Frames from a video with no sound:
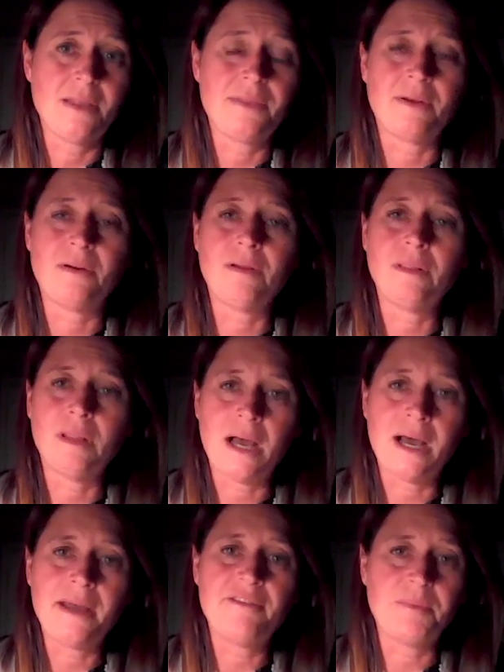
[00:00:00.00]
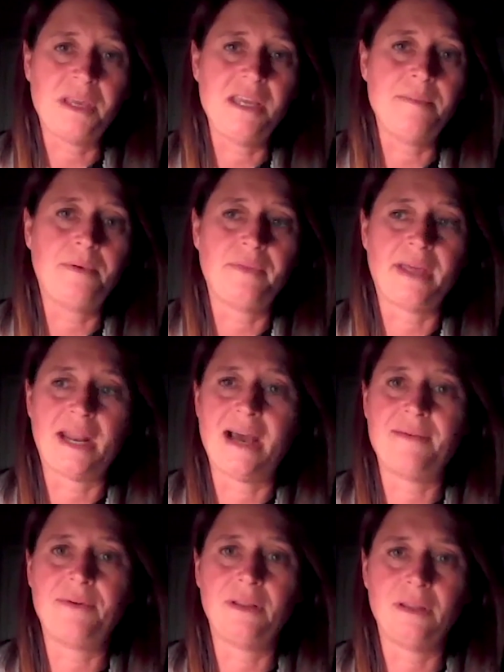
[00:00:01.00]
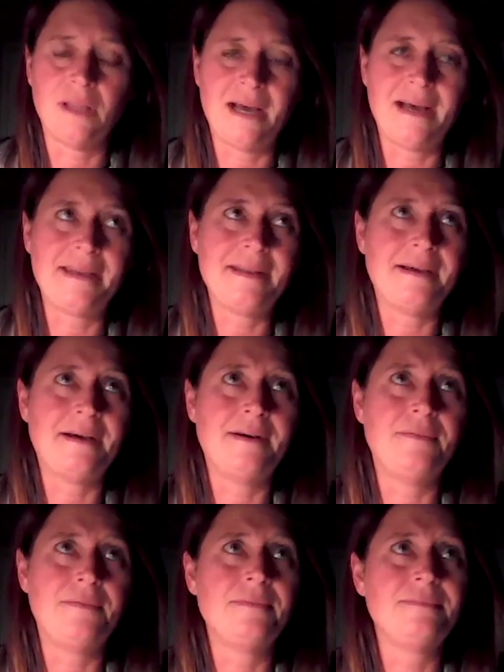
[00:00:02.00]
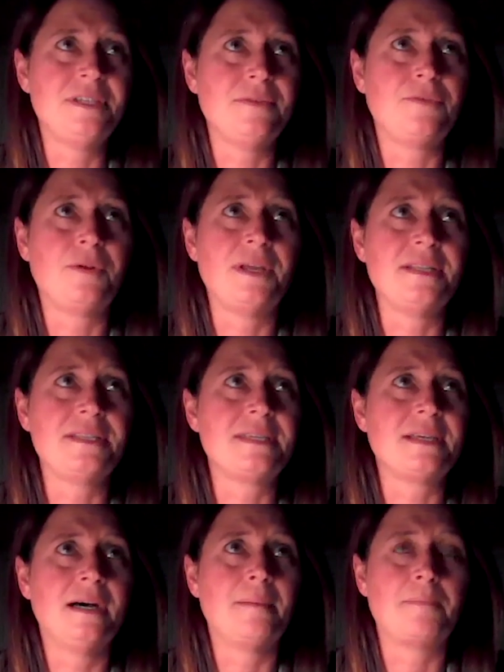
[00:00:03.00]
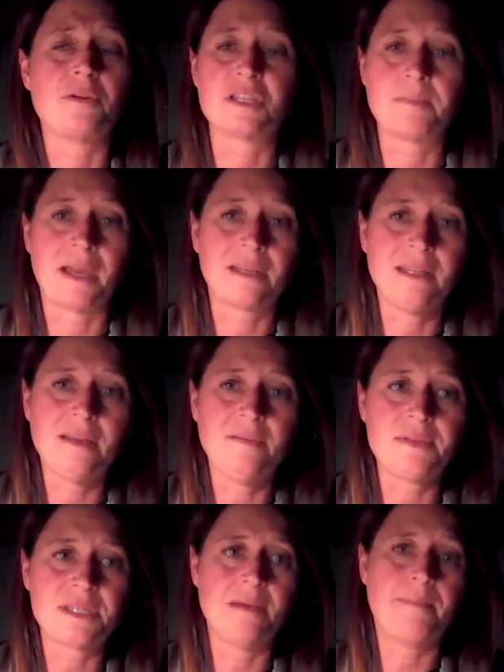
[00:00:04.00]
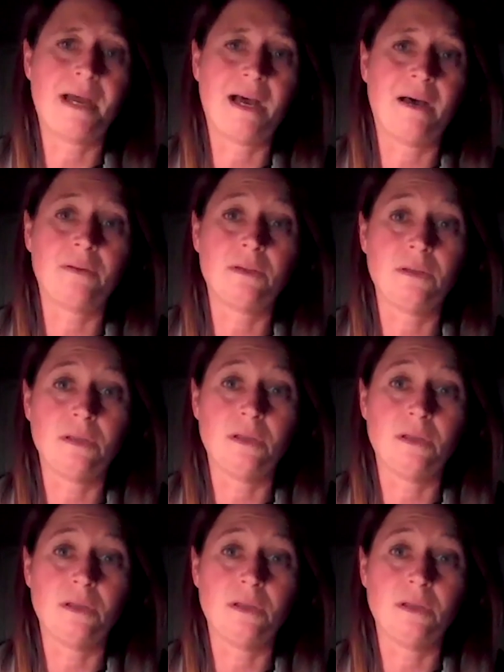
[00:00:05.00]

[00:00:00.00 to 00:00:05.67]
There are a lot of people that have a lot of different perspectives about